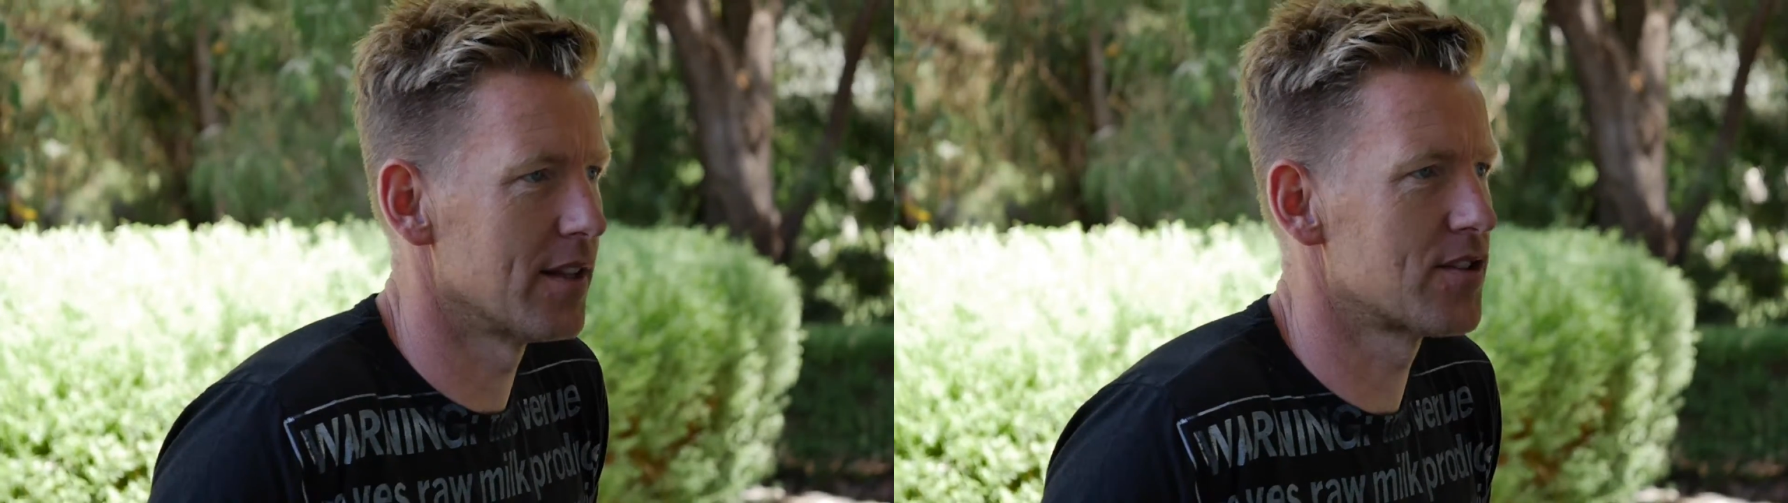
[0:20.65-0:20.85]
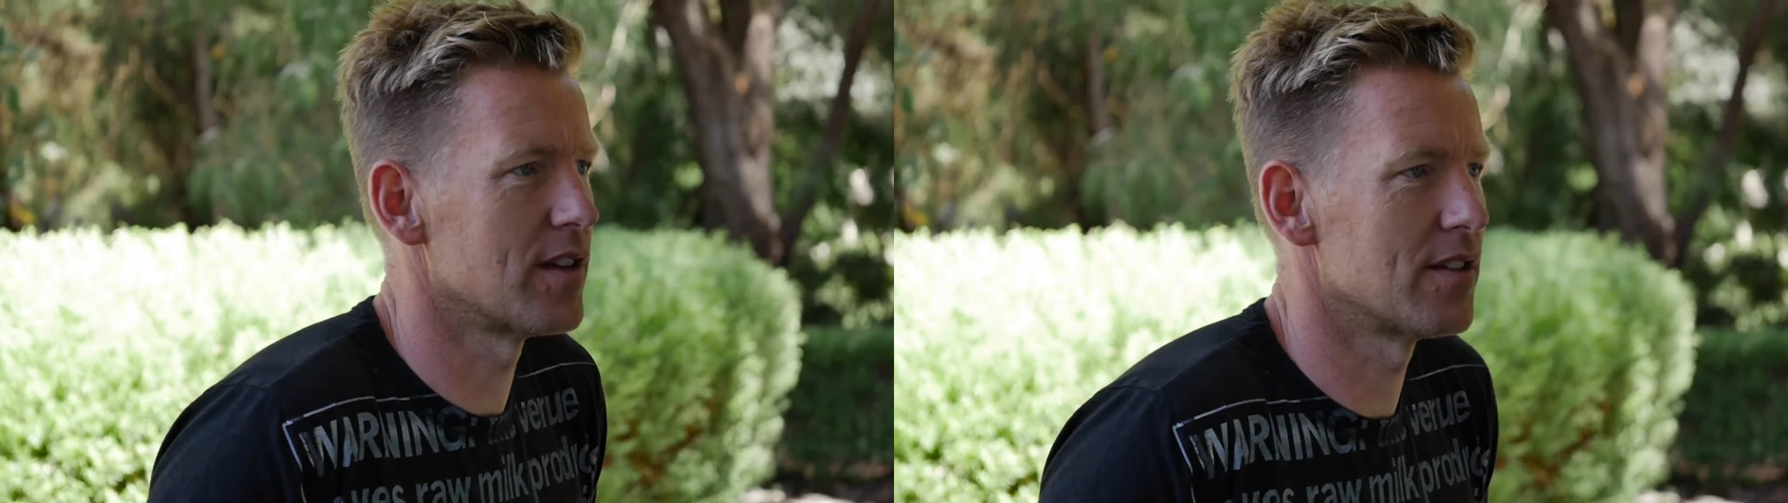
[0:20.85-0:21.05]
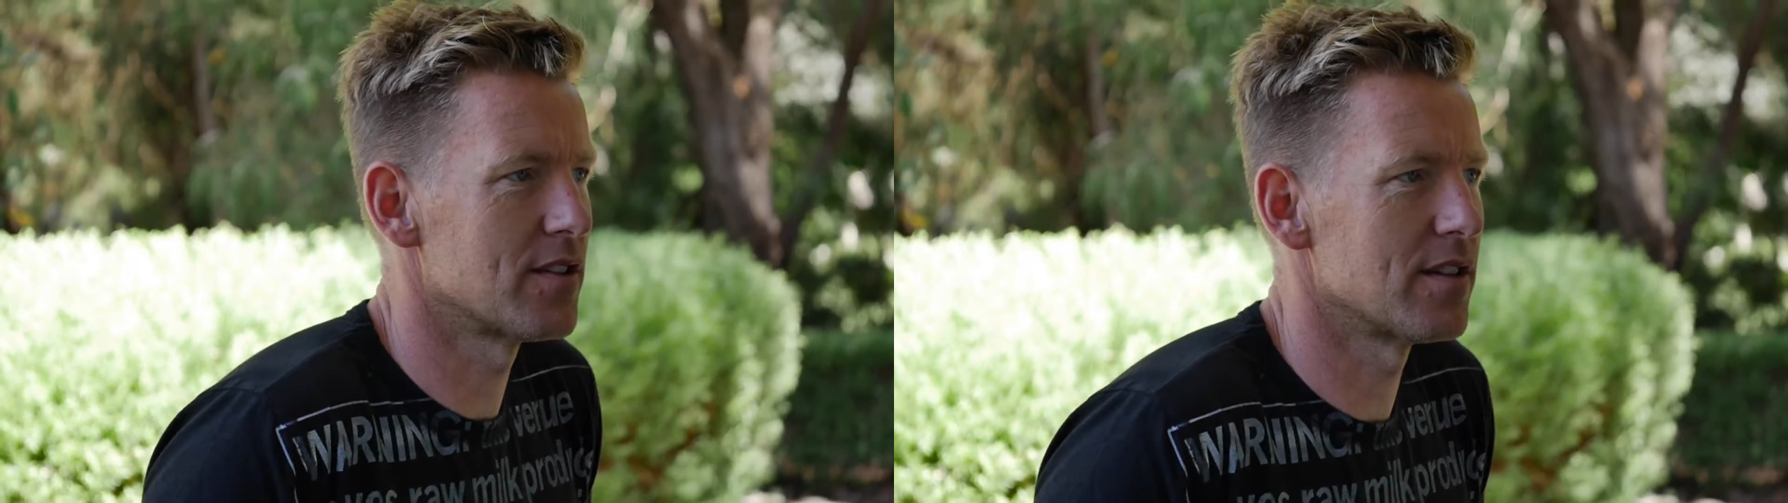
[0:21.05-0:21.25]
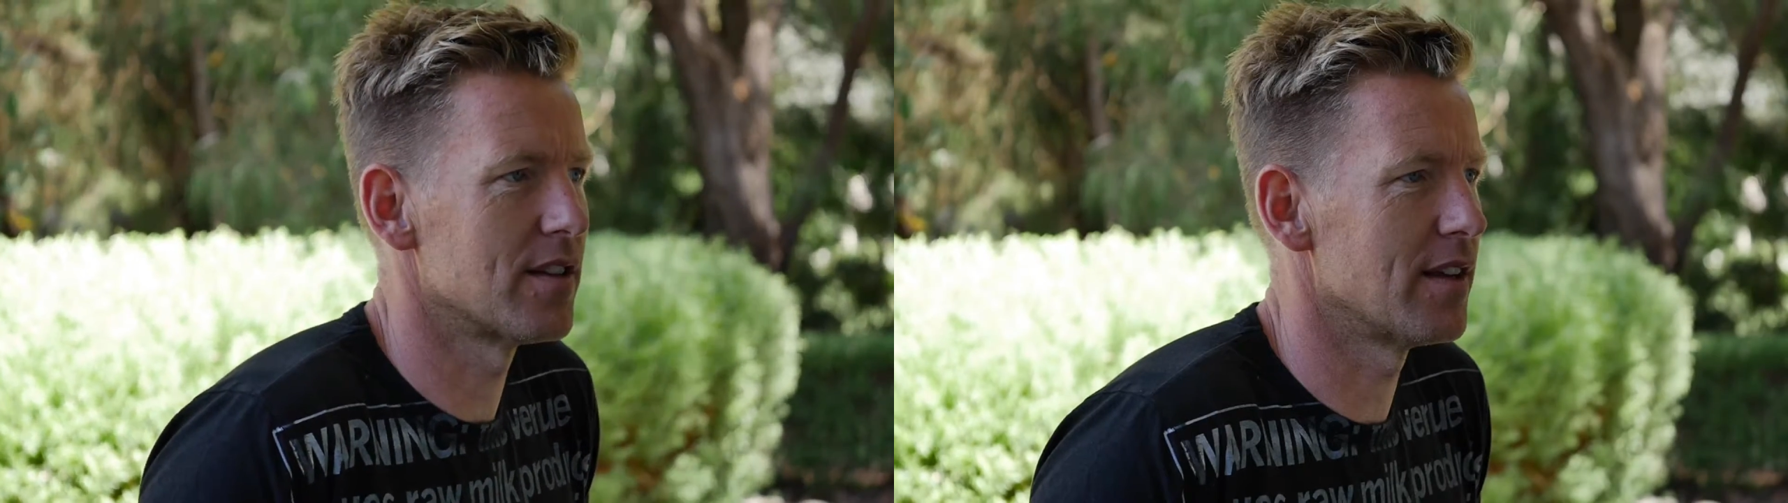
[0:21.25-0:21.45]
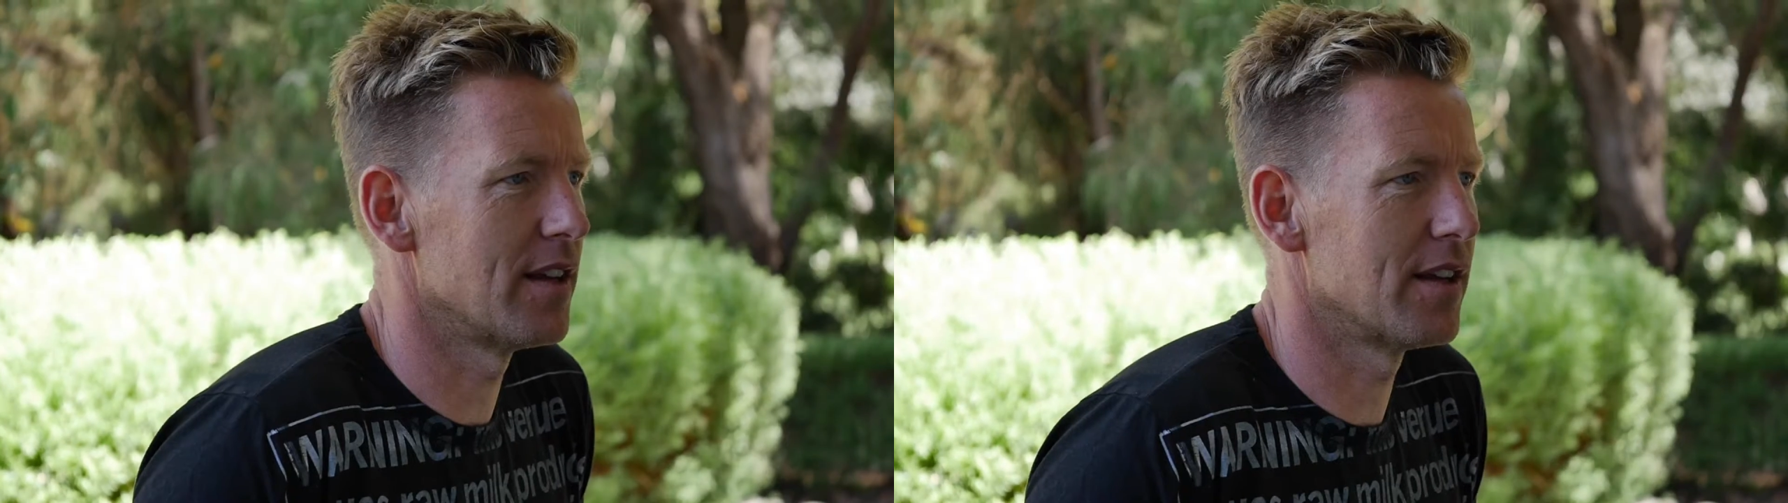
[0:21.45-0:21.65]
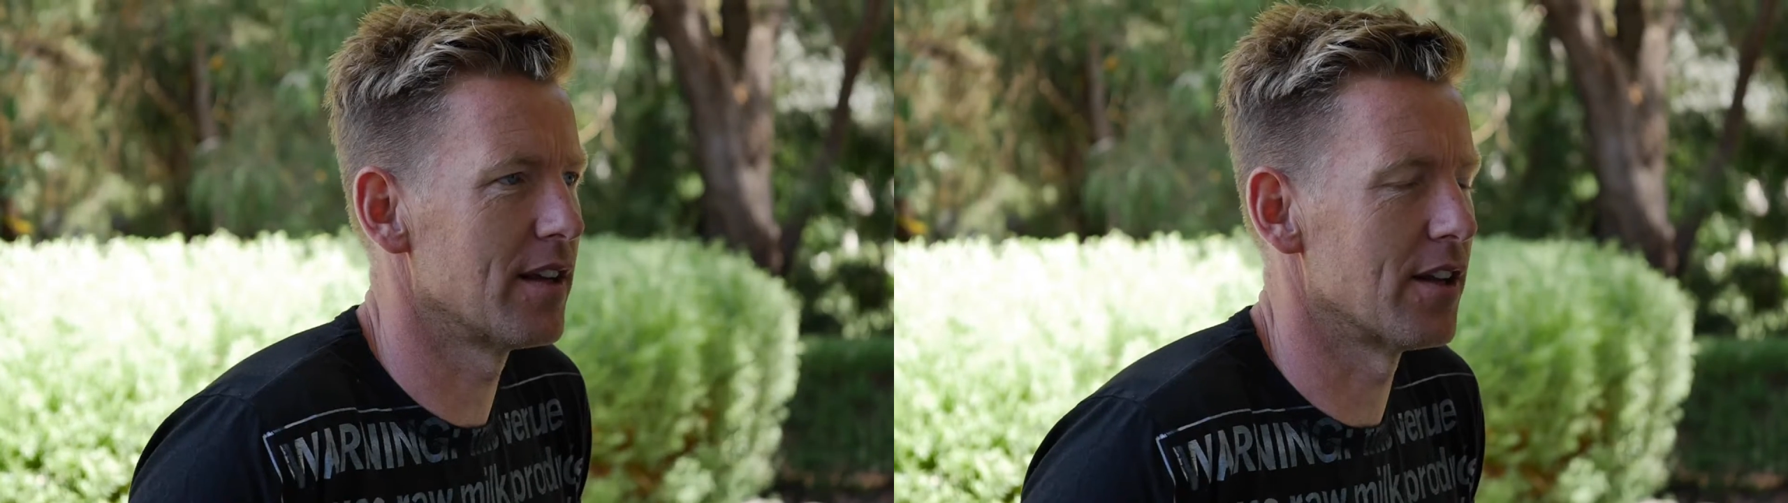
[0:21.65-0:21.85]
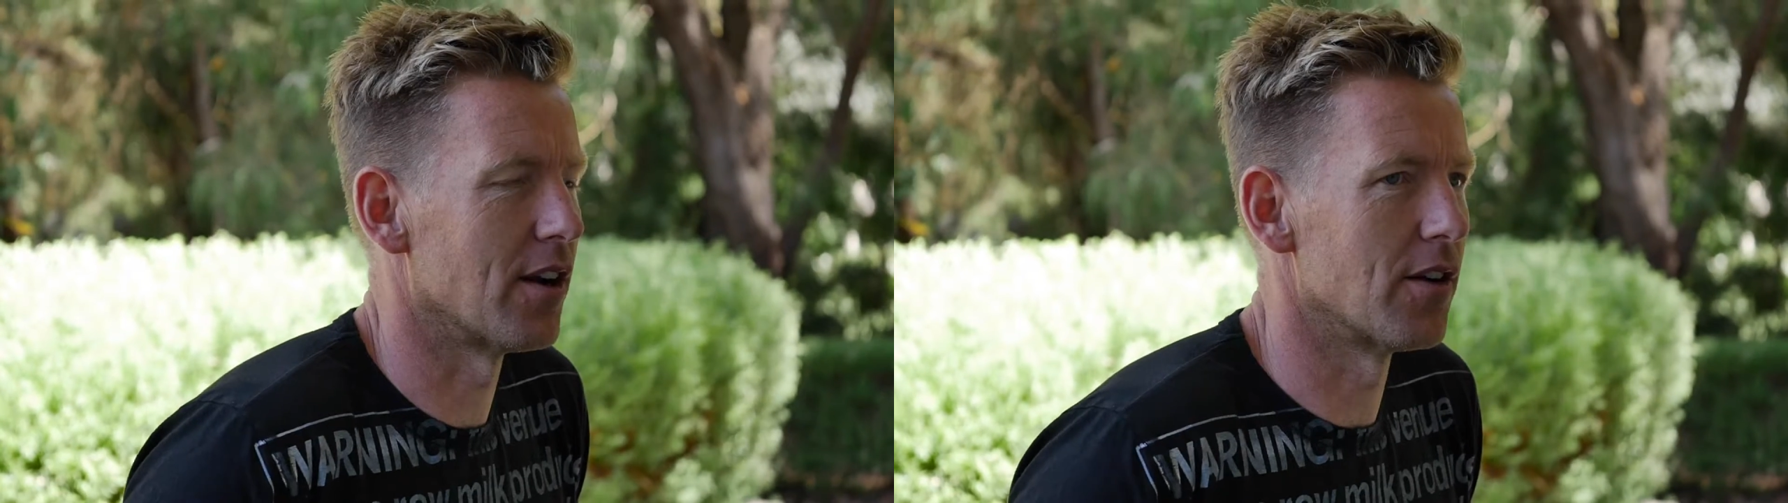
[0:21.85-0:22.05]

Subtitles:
It's in, you know,